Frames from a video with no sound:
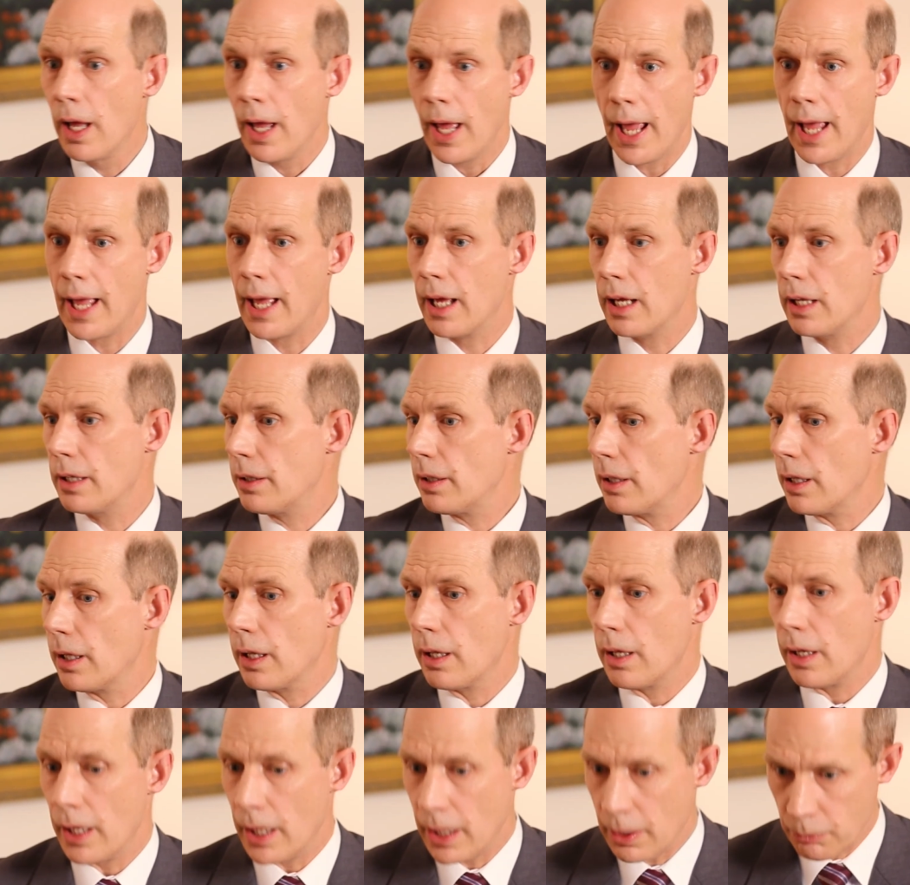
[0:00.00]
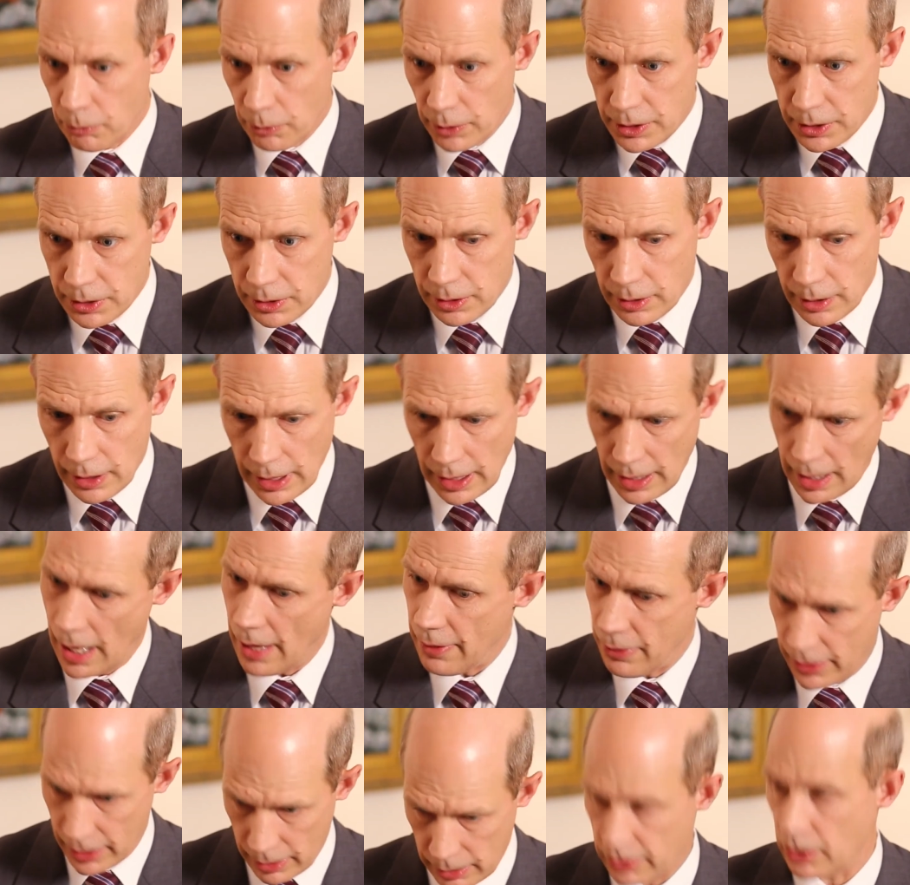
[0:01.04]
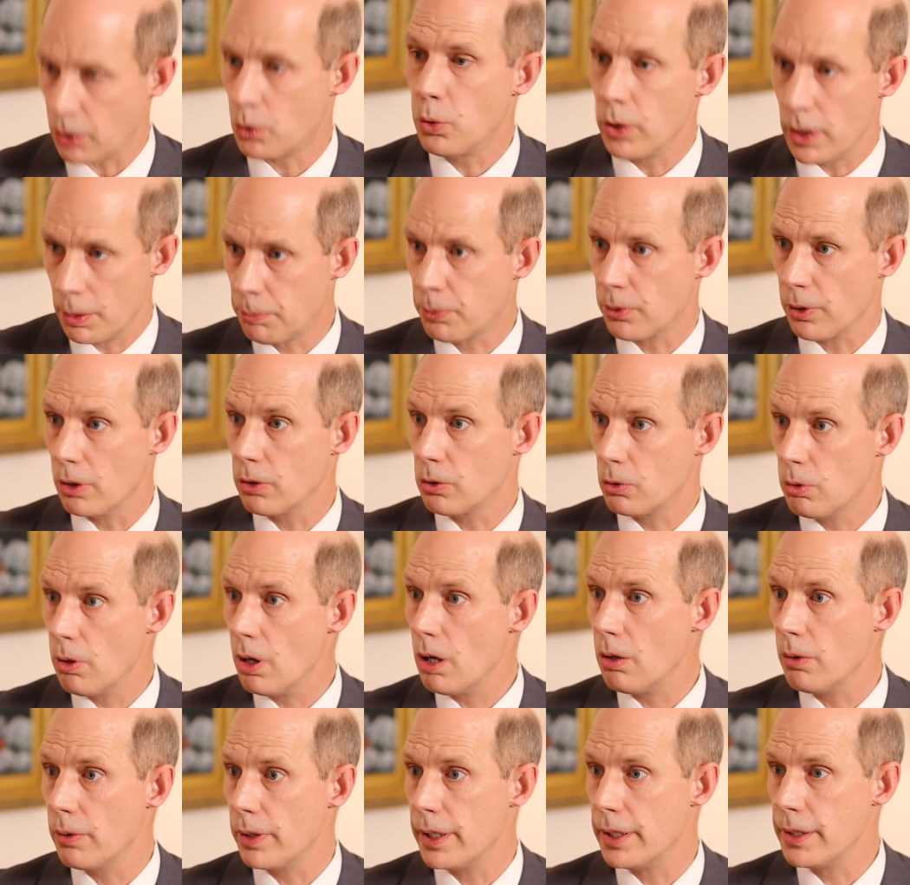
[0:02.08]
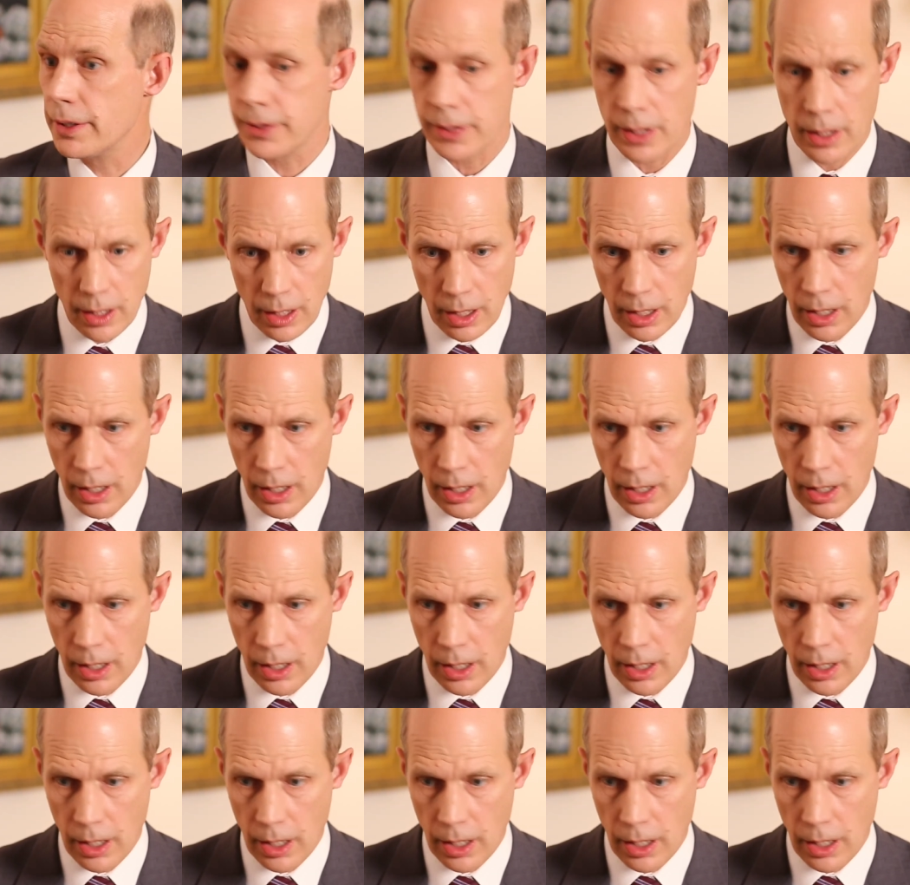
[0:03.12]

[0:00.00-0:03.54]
And in return, the quid pro quo is